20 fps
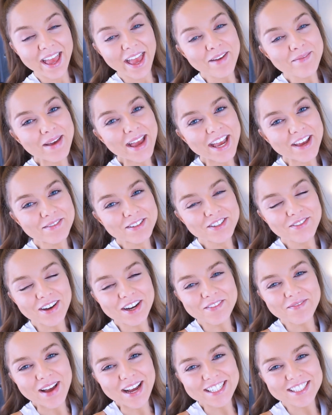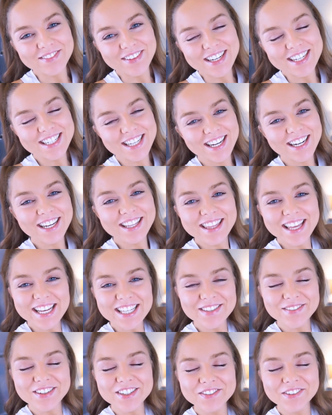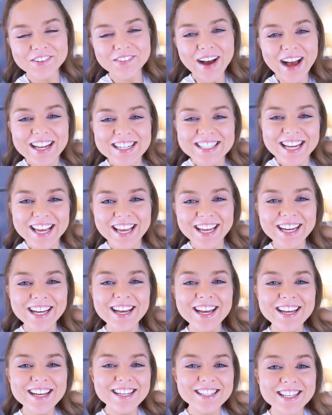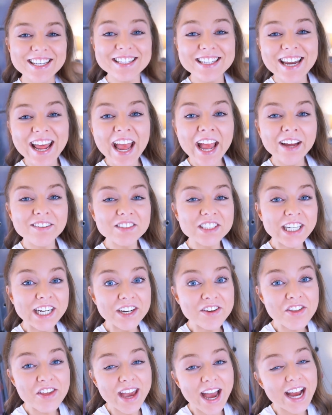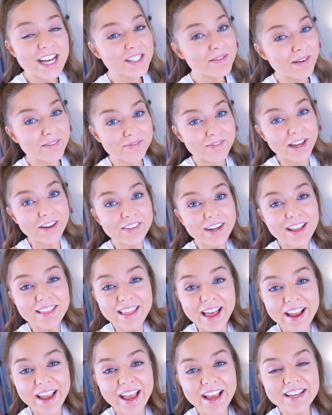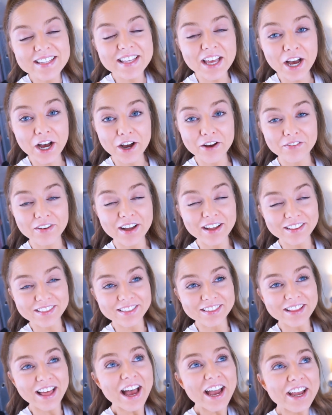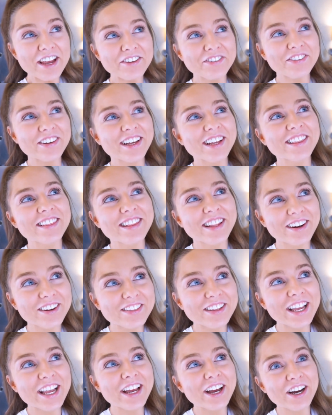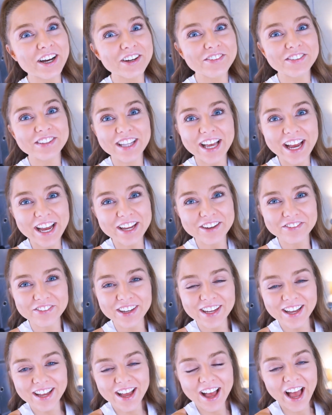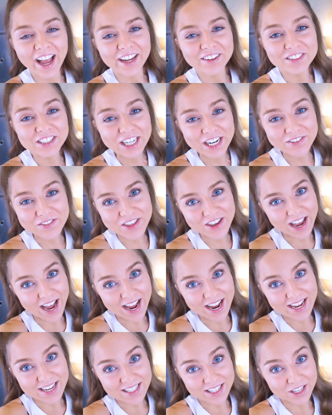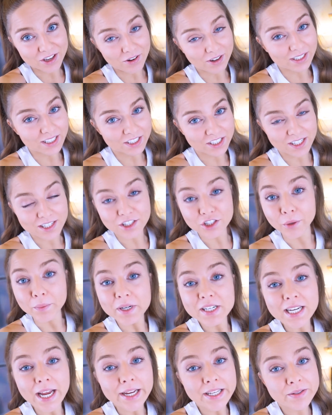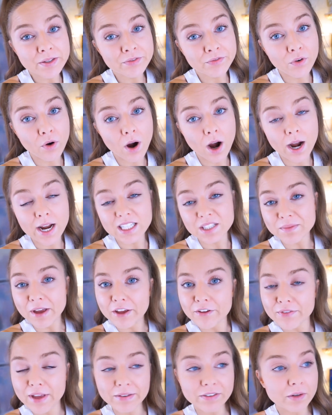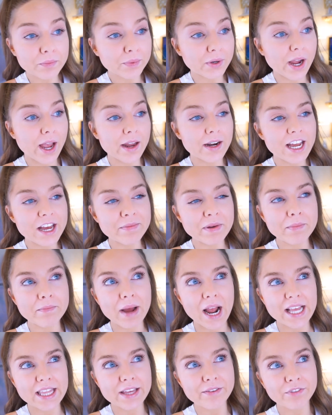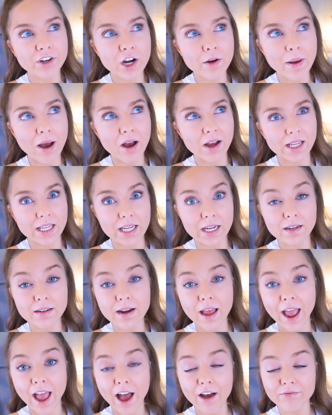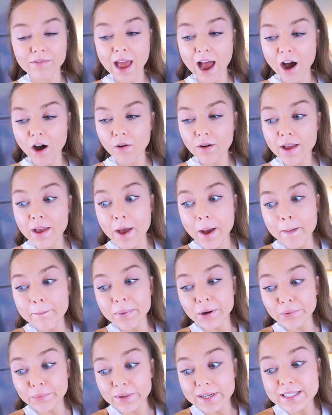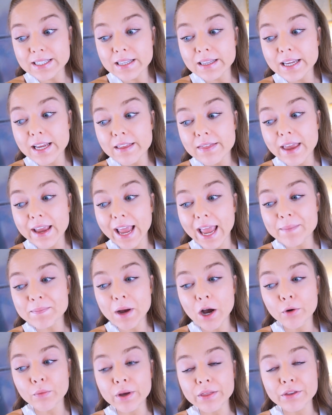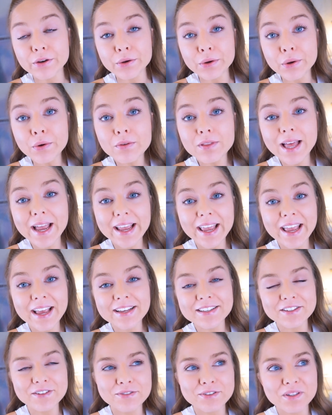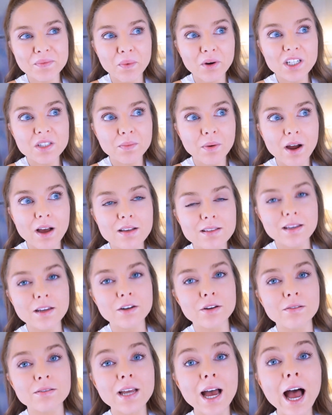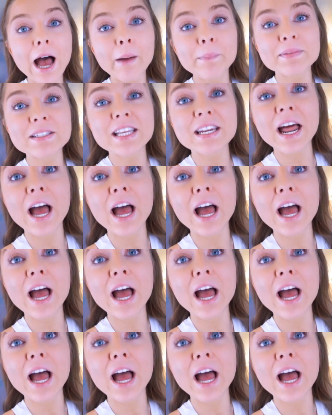Hey babes, welcome back to my channel. Thanks so much for watching. So today I'm sharing with you guys my favorite leggings of life, literally of life. I've shared with you guys Yogalicious so many times before. It's my favorite brand. I've been buying them for about a year and a half now. But recently they came out with new leggings, new sports bras, and new tops,